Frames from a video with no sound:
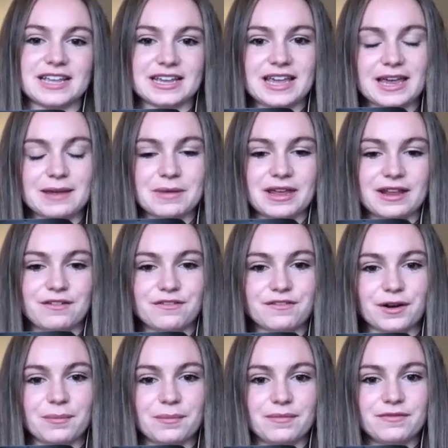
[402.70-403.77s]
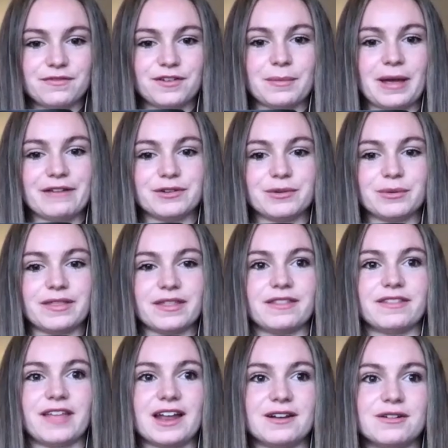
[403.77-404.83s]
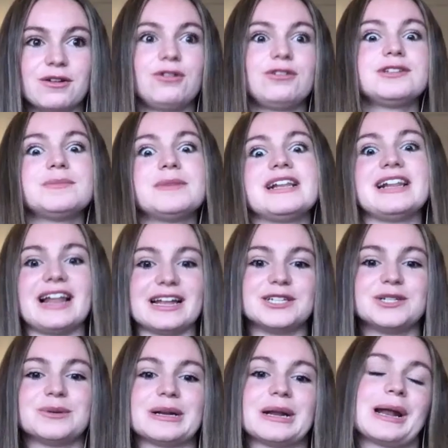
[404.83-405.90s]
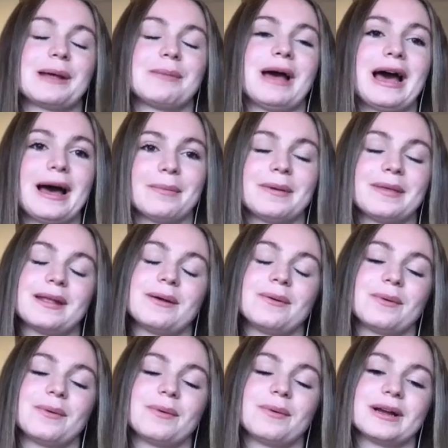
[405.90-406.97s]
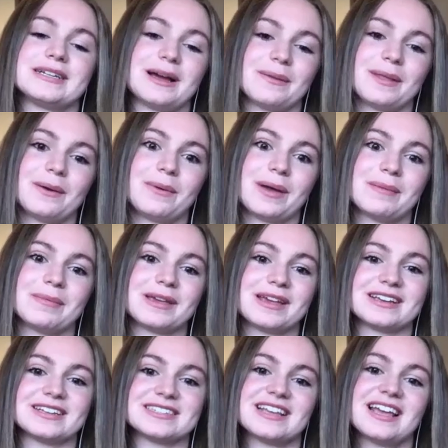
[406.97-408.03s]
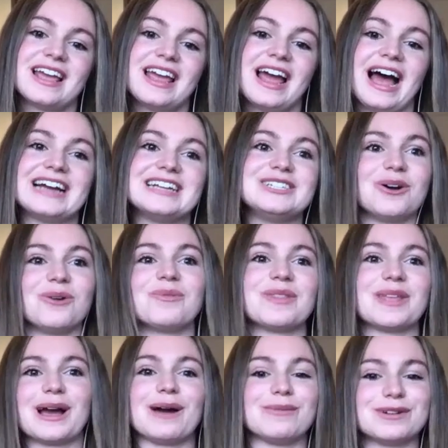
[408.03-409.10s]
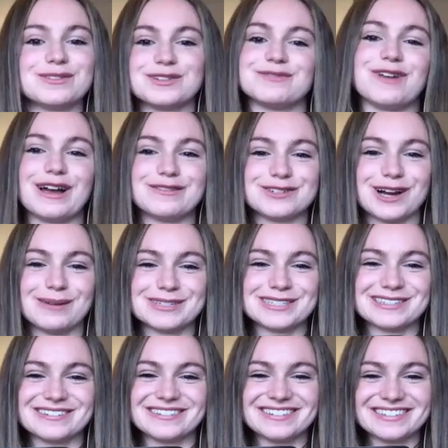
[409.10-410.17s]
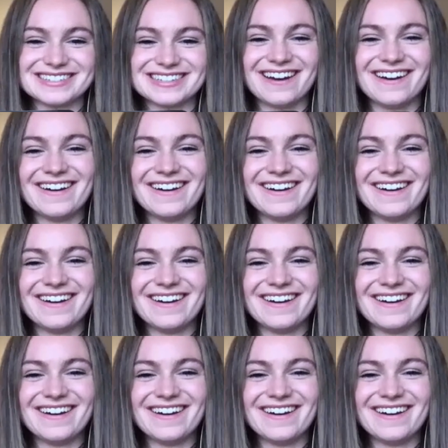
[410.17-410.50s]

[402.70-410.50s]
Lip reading: came in from everywhere that then ultimately led to it. And I'm happy that it worked out that way, because I don't think I would have survived drama school. So